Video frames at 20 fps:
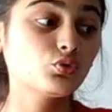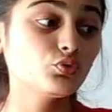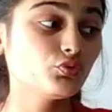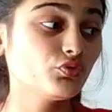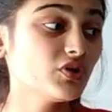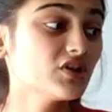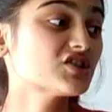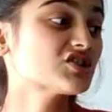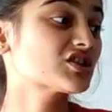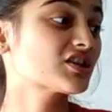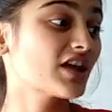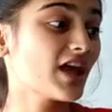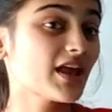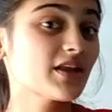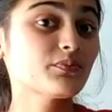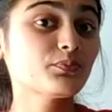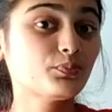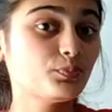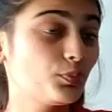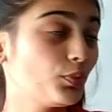which
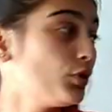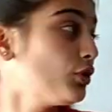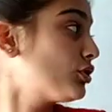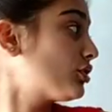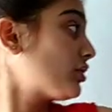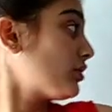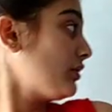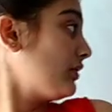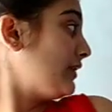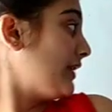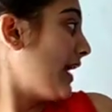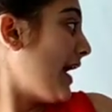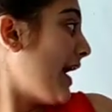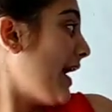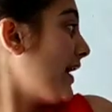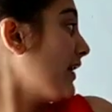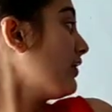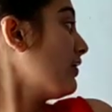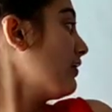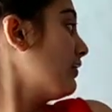can put
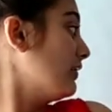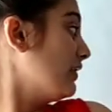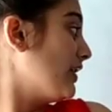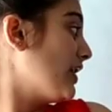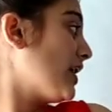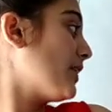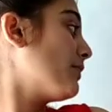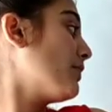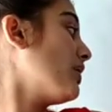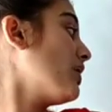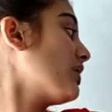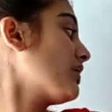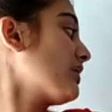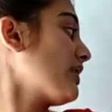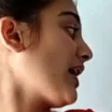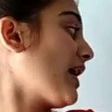land, labor,